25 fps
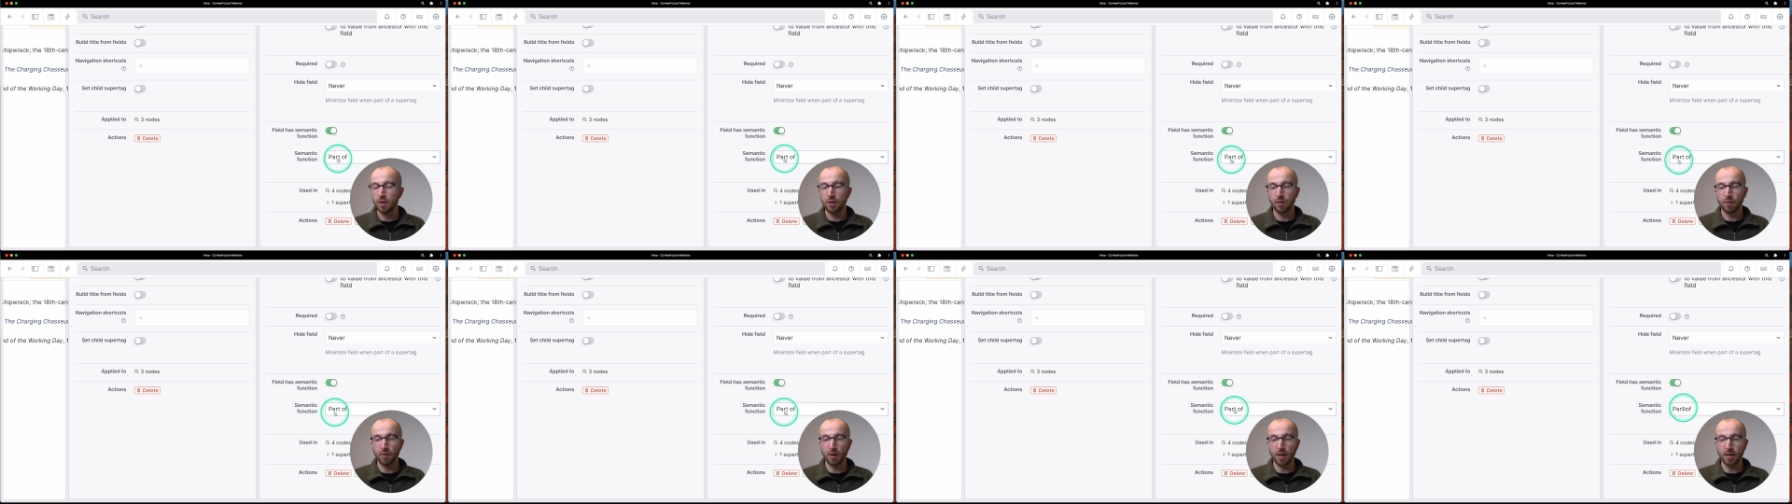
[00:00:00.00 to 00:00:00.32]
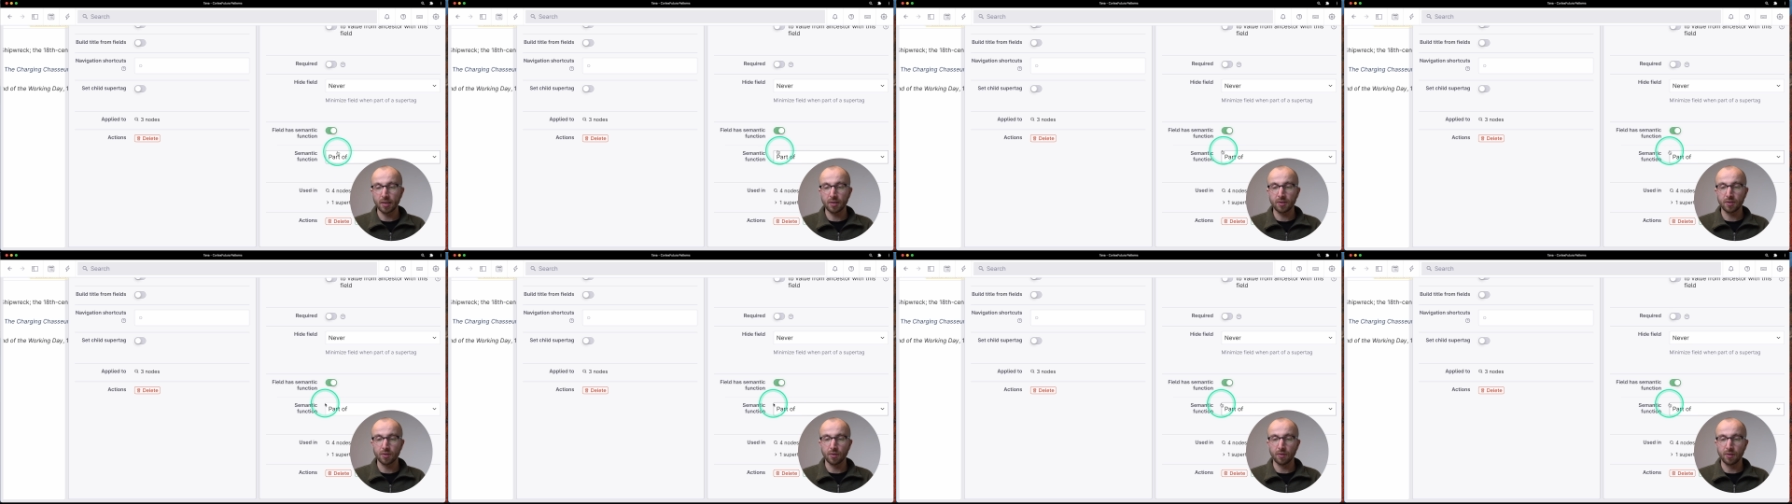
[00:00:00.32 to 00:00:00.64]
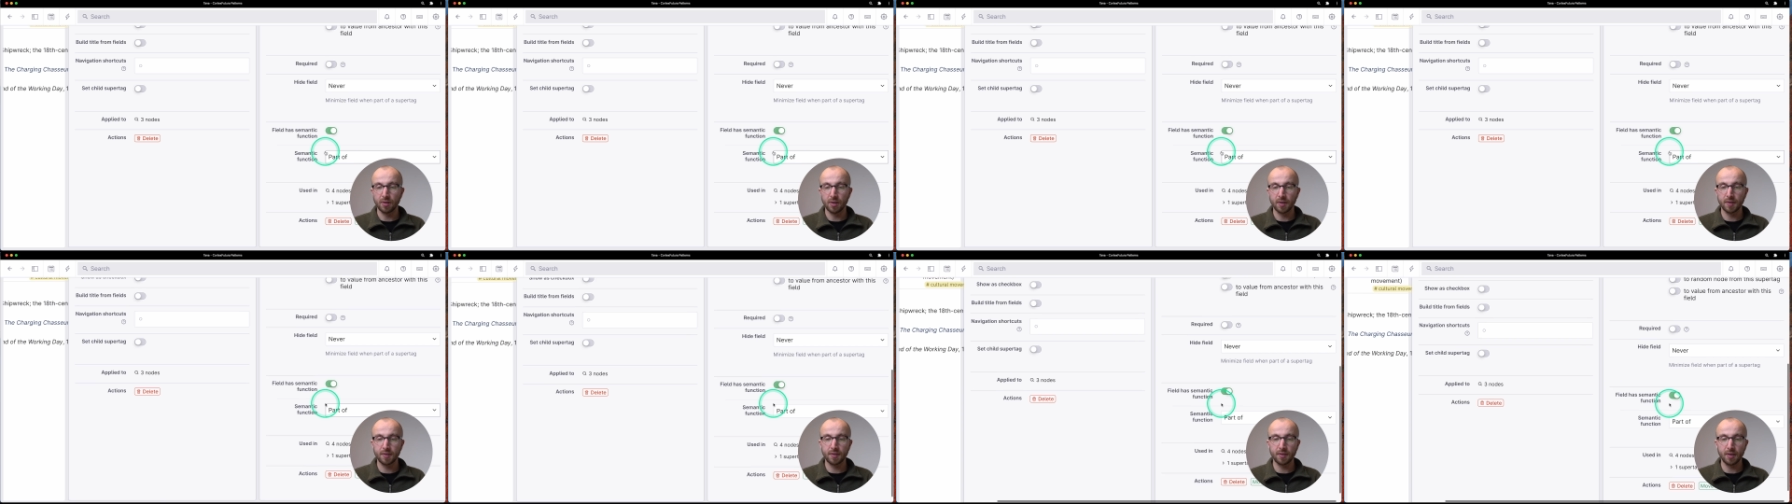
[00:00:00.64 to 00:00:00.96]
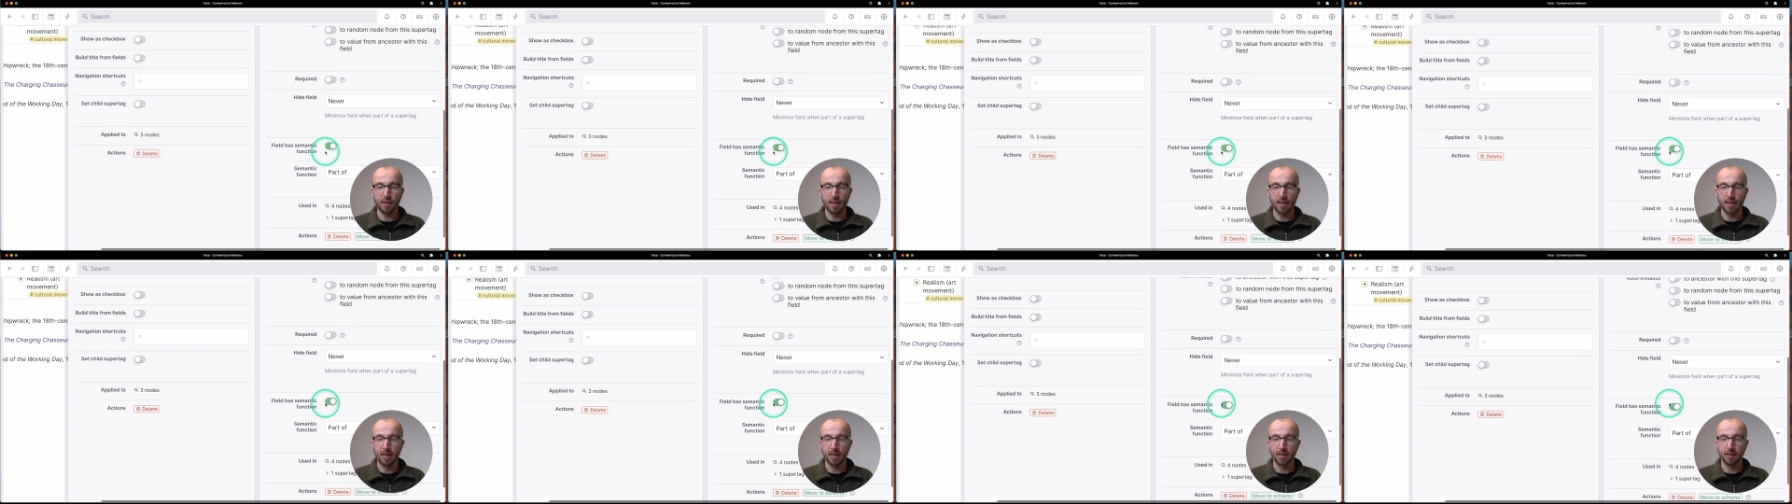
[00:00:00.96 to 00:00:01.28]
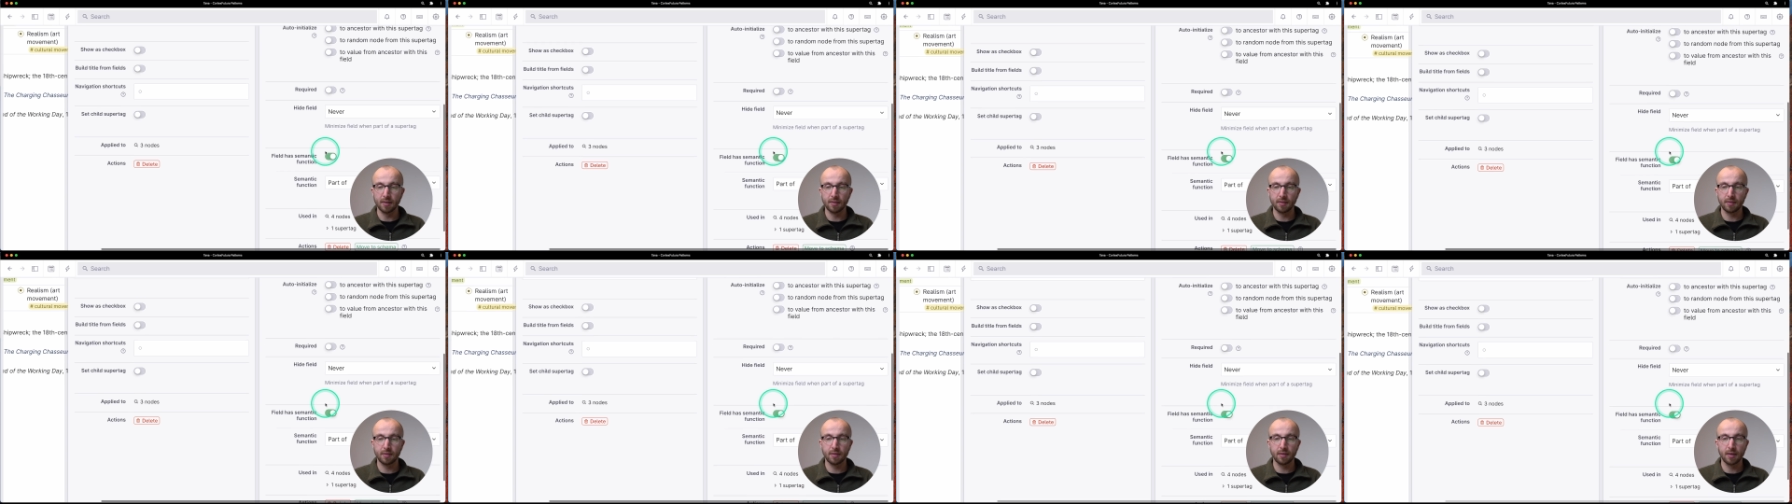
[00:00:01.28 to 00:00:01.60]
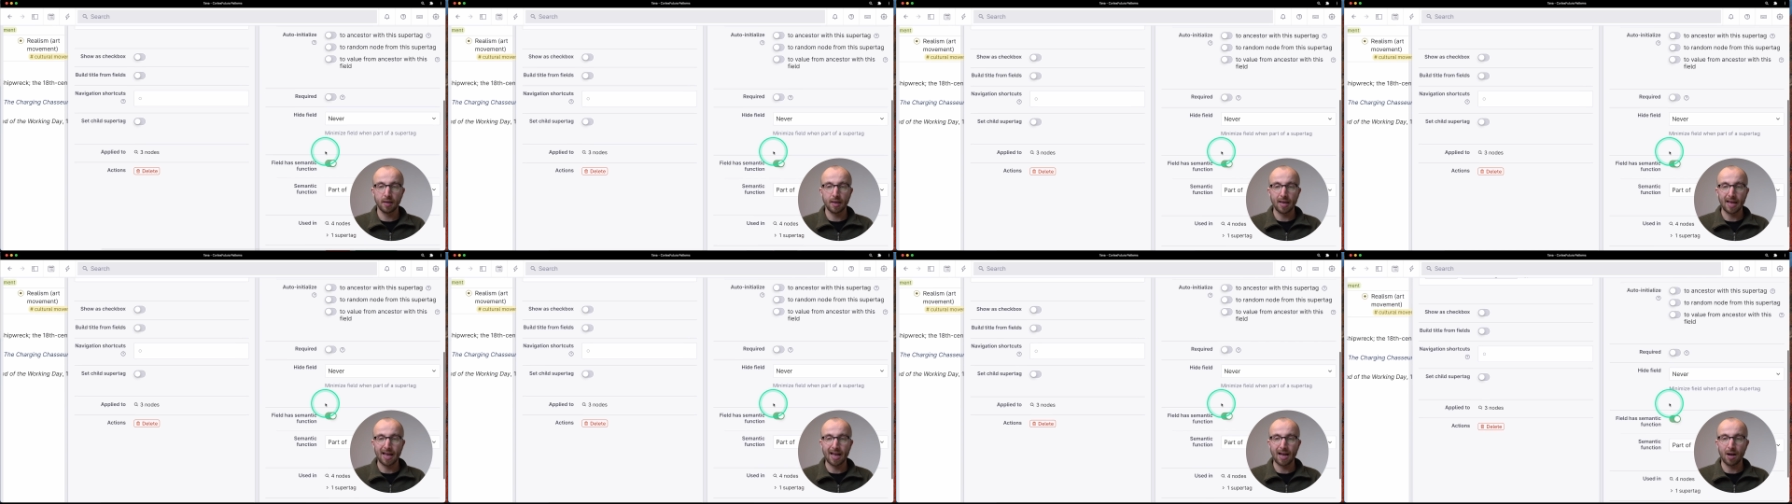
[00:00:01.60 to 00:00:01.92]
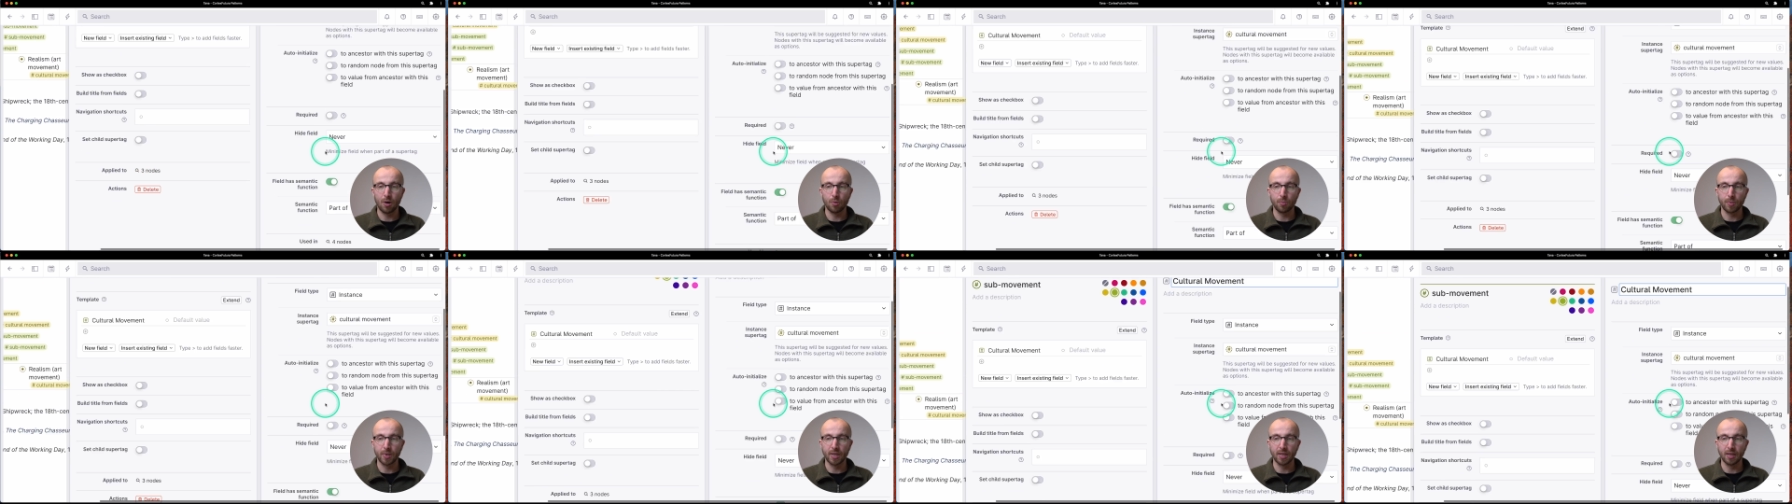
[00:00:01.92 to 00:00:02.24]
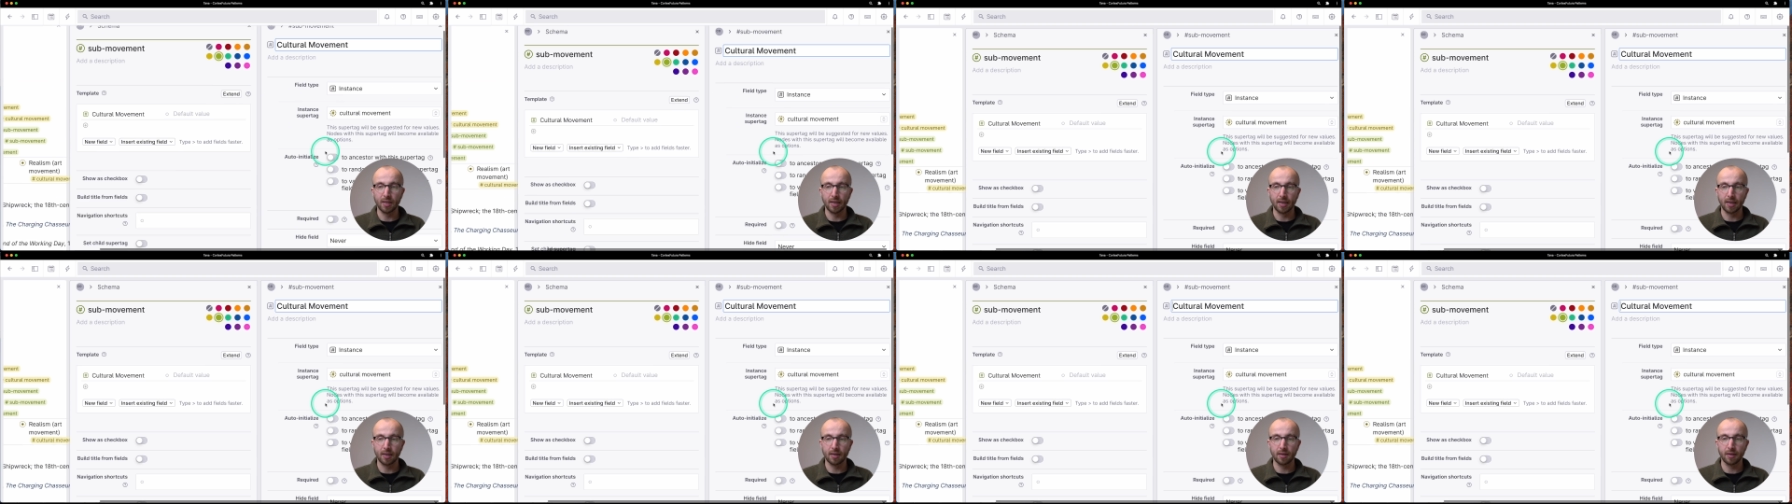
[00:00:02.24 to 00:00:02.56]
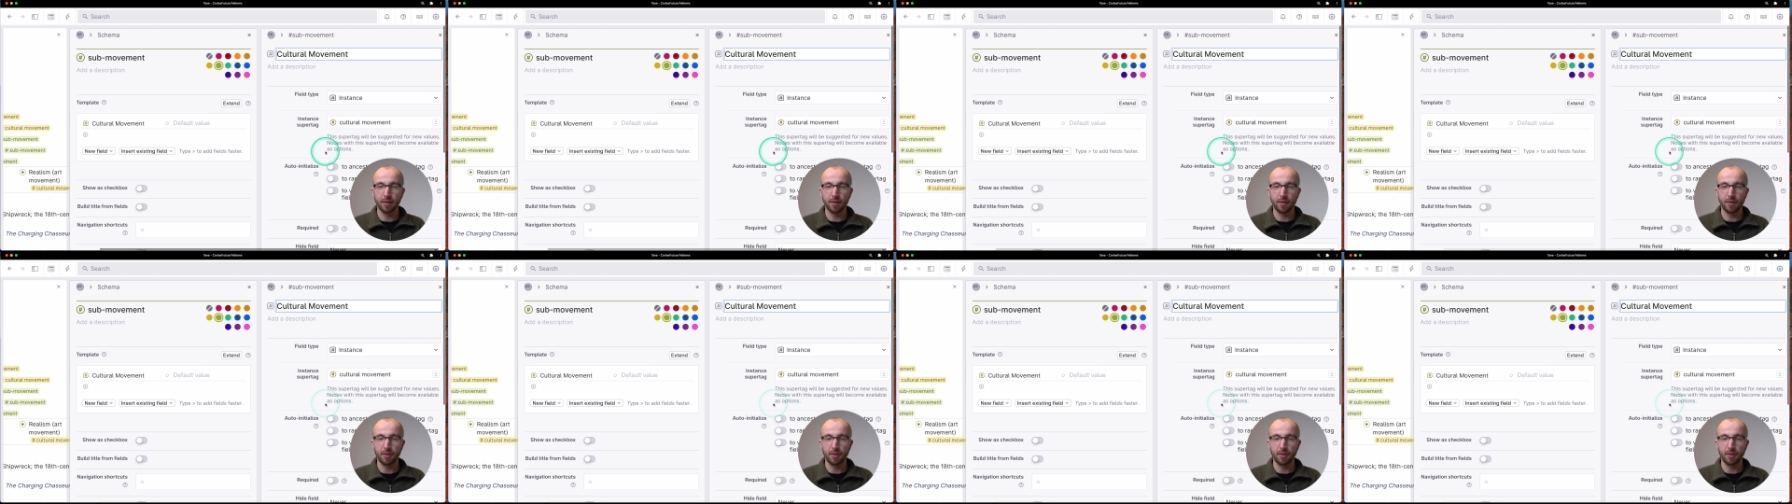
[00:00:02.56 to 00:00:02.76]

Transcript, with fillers: right? So this is how we link